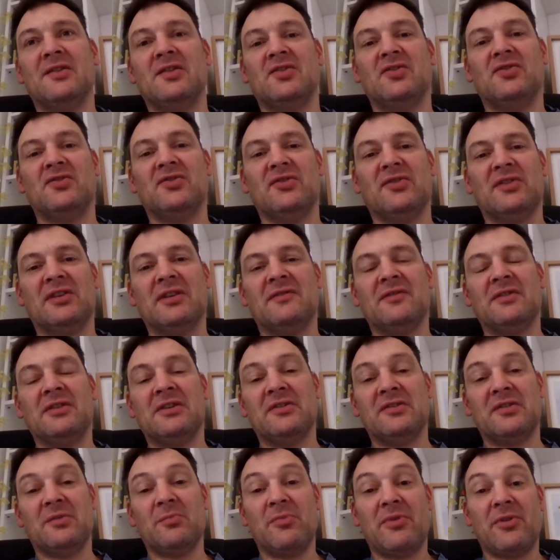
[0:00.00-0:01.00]
just giving you
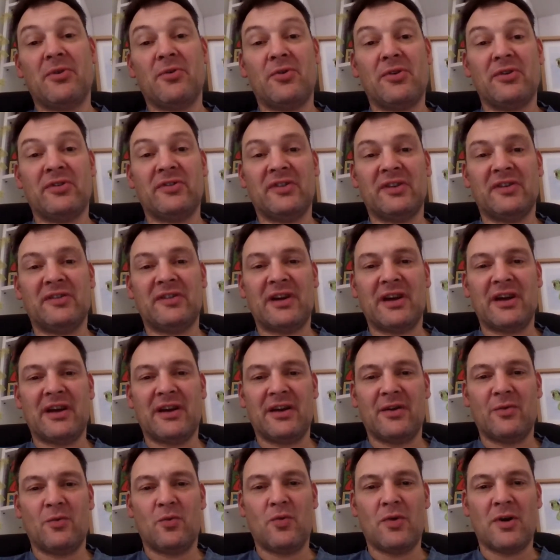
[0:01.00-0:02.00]
some thoughts as I
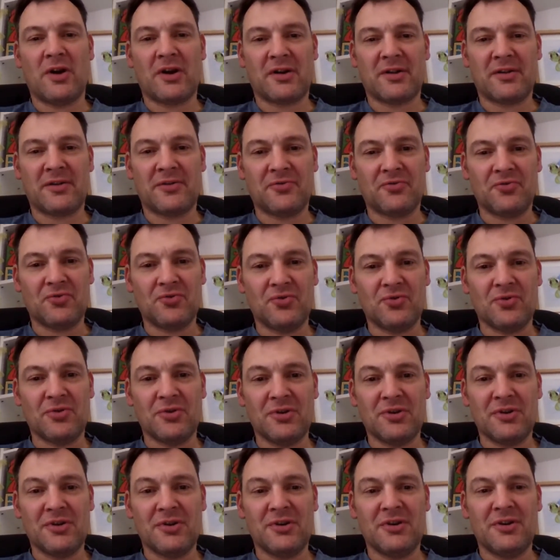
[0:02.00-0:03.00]
work through
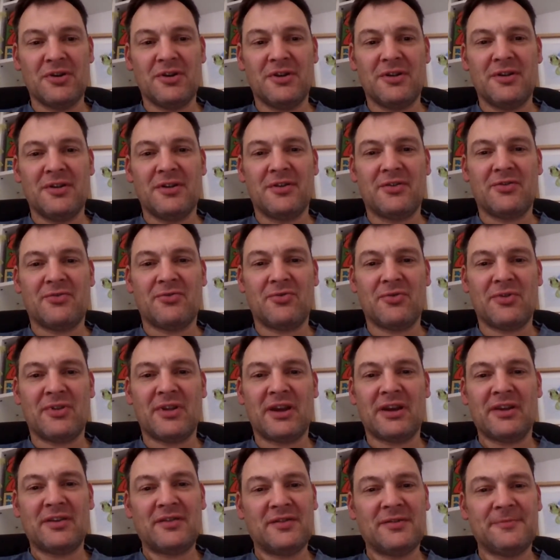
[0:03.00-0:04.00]

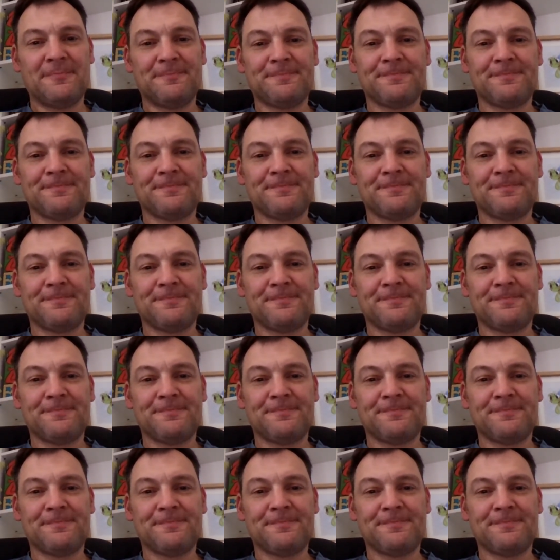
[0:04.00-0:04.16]
things.